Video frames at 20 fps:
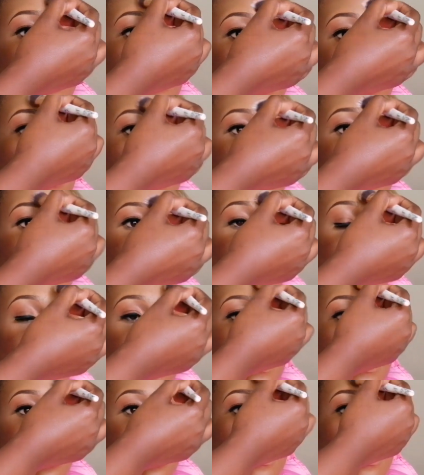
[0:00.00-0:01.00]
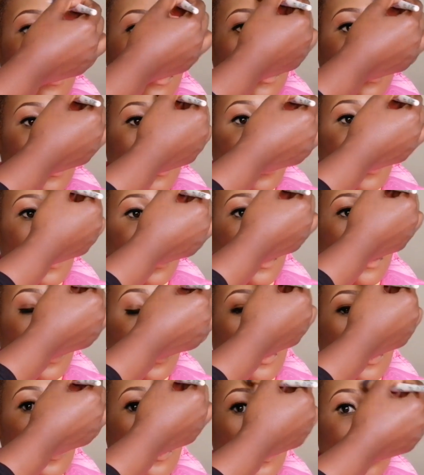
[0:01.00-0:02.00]
subtle as such, but
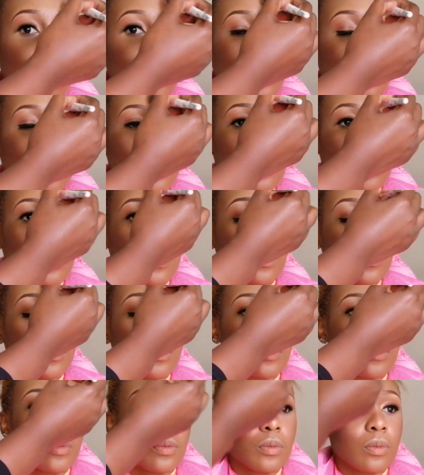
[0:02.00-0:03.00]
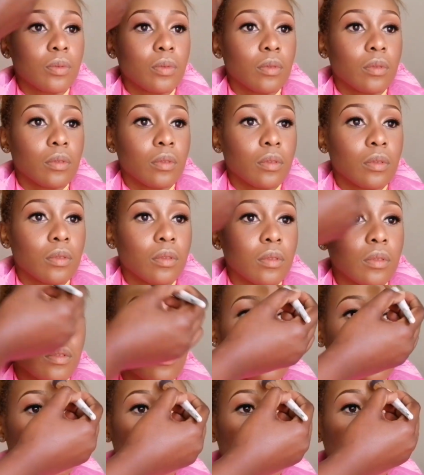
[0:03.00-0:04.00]
it's a very nice, like, it's
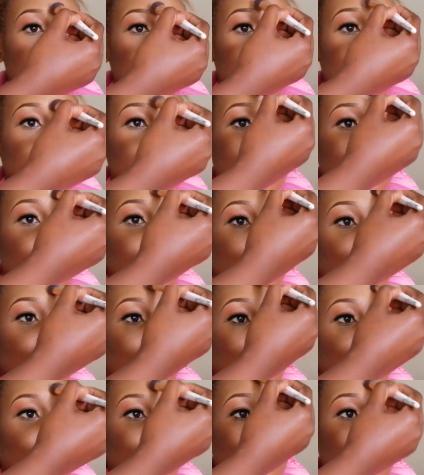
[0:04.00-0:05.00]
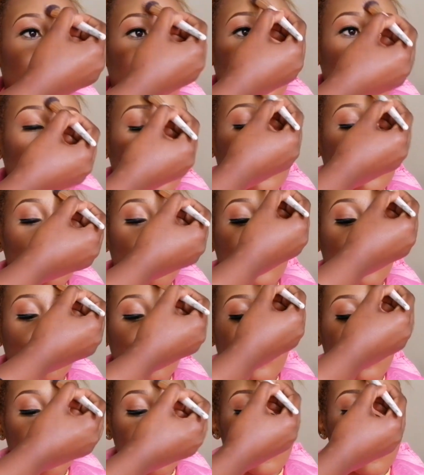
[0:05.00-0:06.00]
such a nice highlight to use
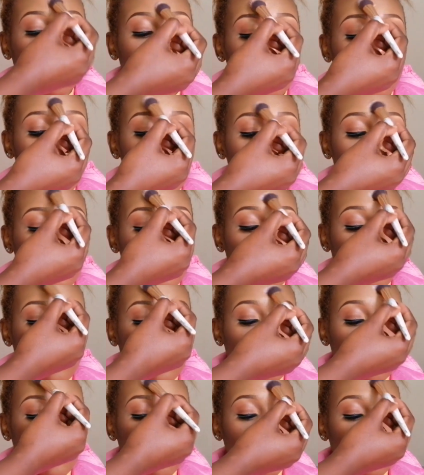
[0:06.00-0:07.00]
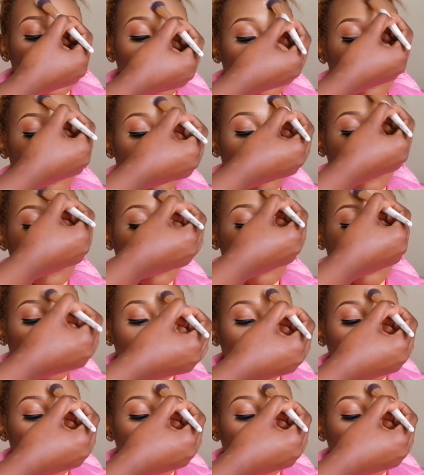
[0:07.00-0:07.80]
on a client and even yourself